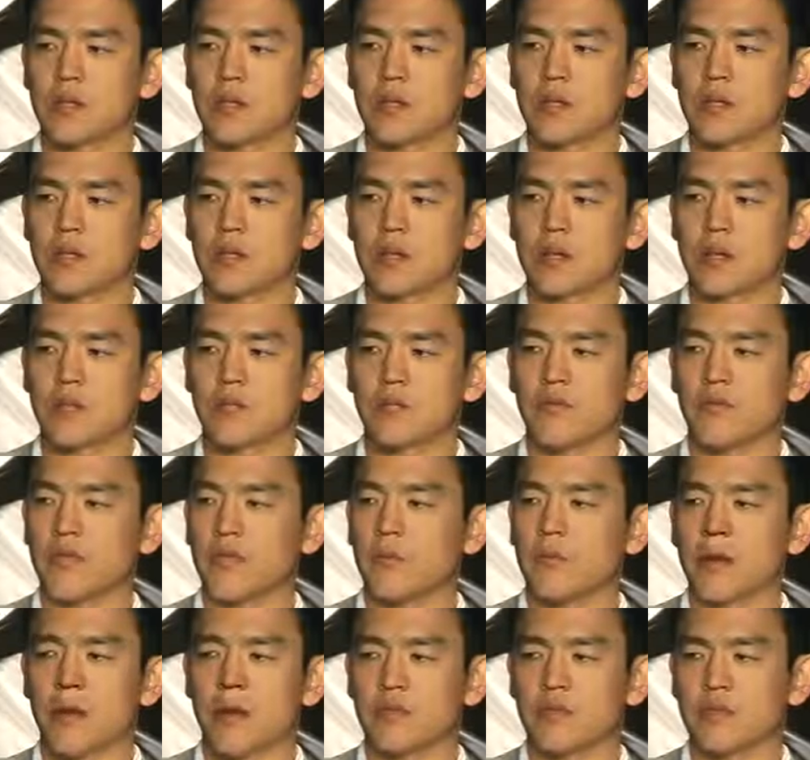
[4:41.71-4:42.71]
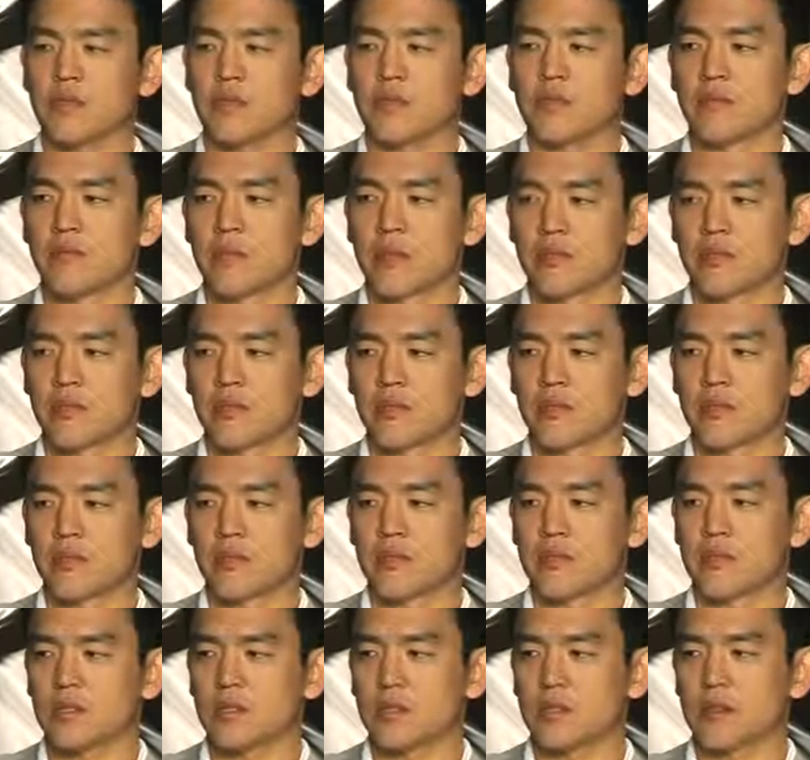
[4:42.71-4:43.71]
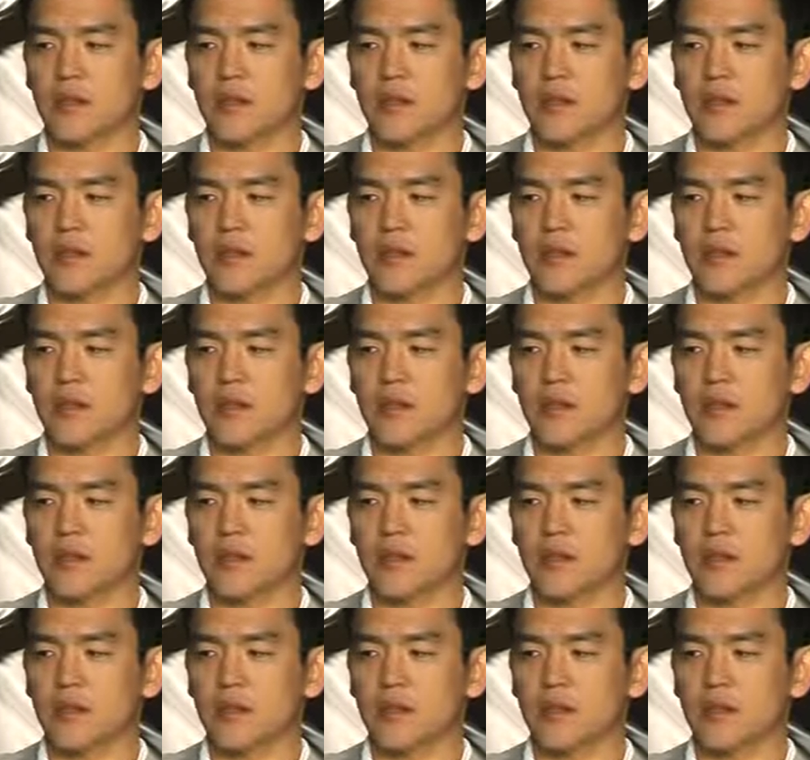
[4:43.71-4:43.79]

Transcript: It has a very positive message. It's